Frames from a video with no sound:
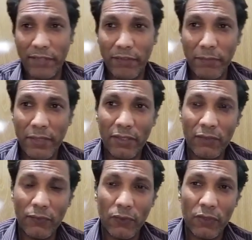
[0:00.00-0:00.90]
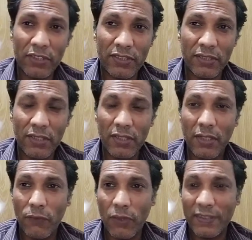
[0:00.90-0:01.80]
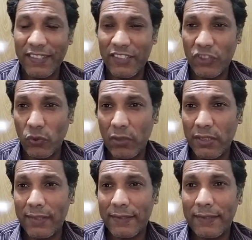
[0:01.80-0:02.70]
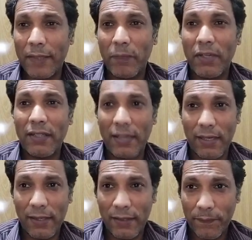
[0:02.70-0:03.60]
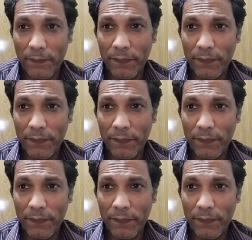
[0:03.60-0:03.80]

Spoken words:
government forces soldiers have been killed.